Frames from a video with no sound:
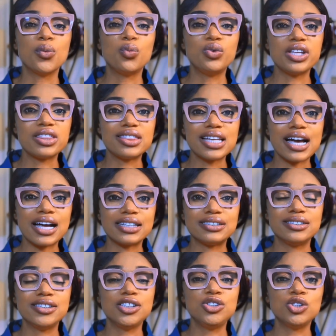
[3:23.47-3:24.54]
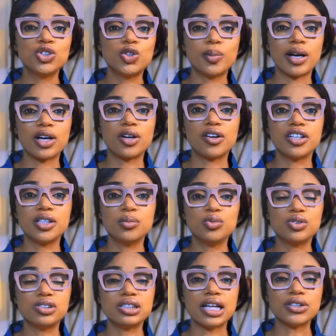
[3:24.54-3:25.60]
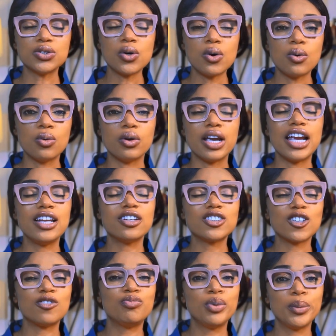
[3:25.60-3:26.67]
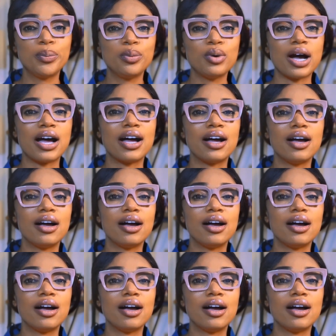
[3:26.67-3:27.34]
With that, the YouTube algorithm will see that, oh, a lot of people are